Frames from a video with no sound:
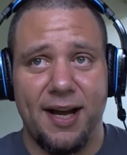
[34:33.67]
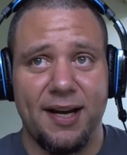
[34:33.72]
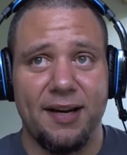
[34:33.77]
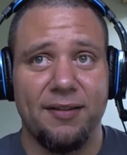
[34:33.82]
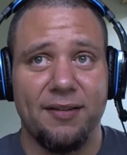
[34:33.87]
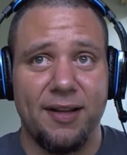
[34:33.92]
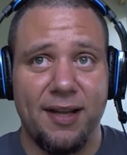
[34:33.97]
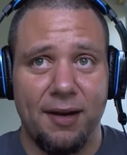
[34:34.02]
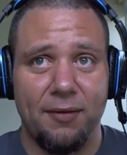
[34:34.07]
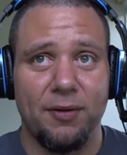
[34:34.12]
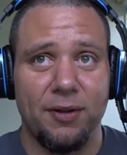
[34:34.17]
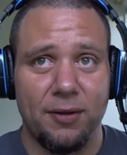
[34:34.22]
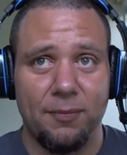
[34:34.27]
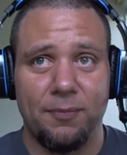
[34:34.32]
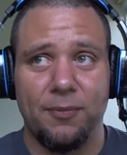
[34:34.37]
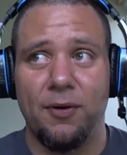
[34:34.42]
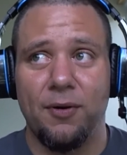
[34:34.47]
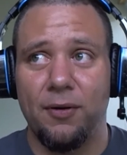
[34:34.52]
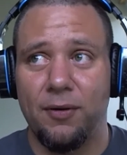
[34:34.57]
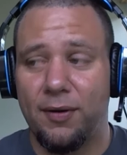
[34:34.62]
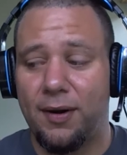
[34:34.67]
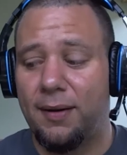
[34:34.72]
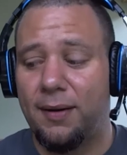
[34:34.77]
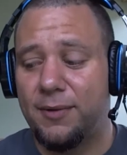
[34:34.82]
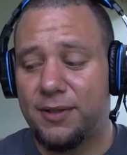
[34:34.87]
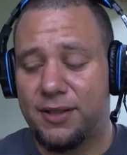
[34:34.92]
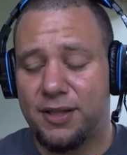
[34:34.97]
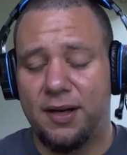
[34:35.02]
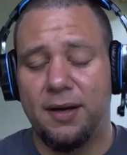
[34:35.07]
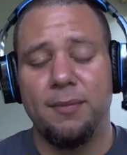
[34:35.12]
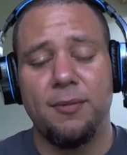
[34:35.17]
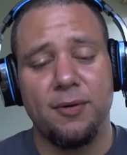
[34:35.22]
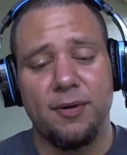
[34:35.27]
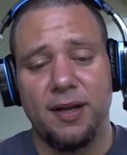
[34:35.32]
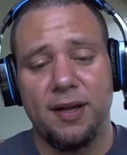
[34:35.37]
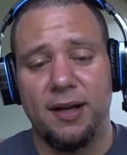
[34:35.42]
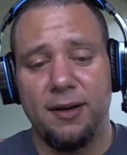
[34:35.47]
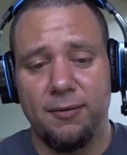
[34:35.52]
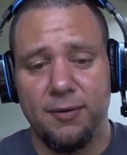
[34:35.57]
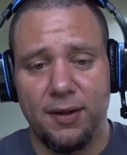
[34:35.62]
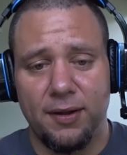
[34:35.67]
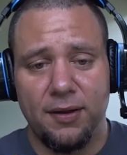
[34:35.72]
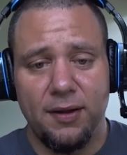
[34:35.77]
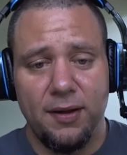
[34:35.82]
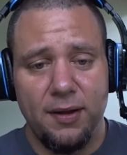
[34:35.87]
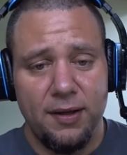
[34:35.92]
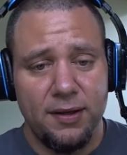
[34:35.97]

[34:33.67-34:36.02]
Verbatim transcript: kind of get with the program, which I'm okay with.